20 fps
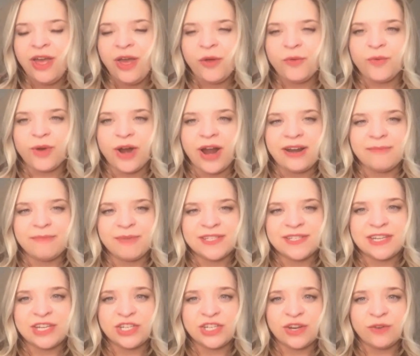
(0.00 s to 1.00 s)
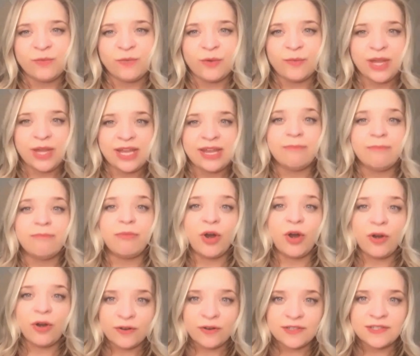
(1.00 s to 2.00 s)
we're at a position where we can
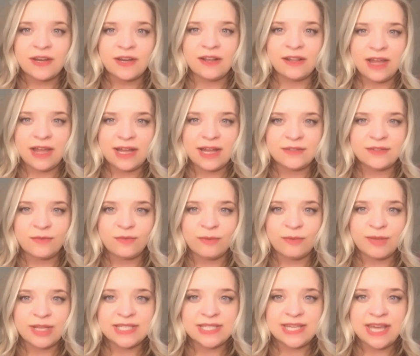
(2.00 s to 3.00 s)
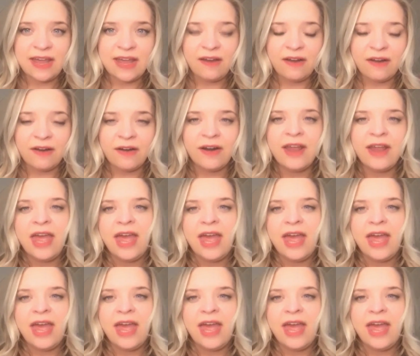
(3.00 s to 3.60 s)
personalize a woman's care